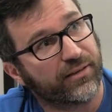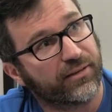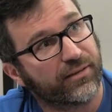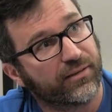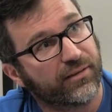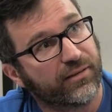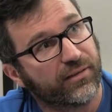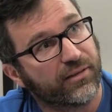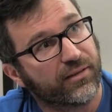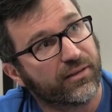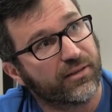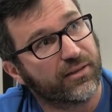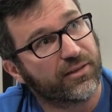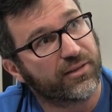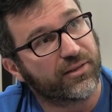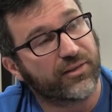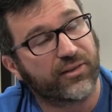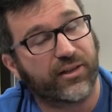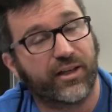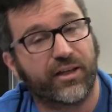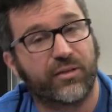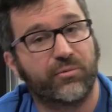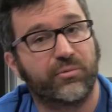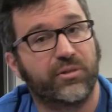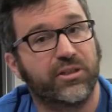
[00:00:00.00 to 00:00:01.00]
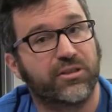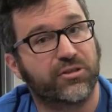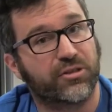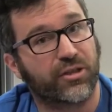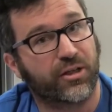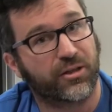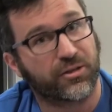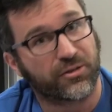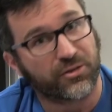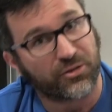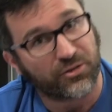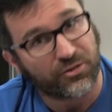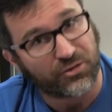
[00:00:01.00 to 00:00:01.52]
Mm-hmm. Then we
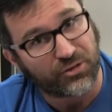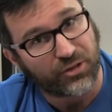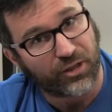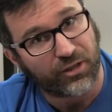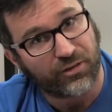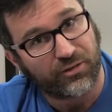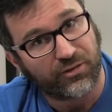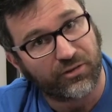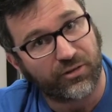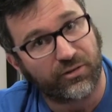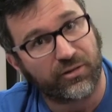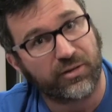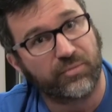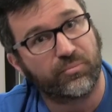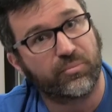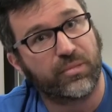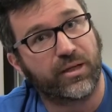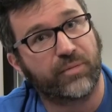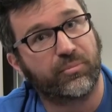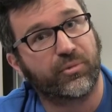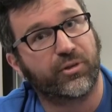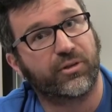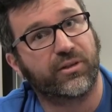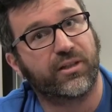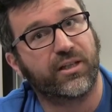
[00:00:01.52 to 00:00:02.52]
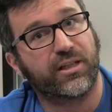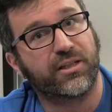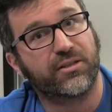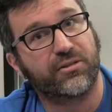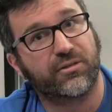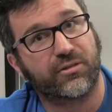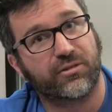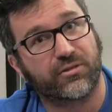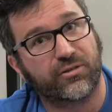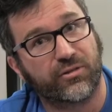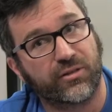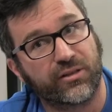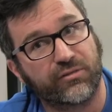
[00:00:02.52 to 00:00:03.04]
change just the
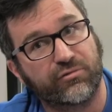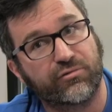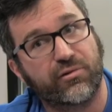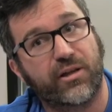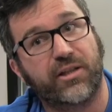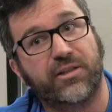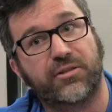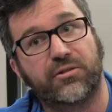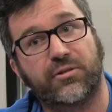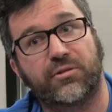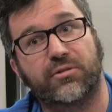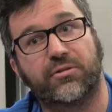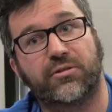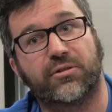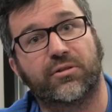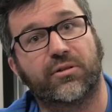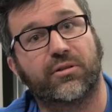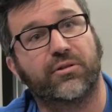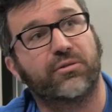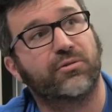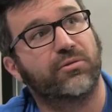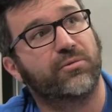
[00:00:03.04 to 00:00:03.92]
implementation, the infrastructure,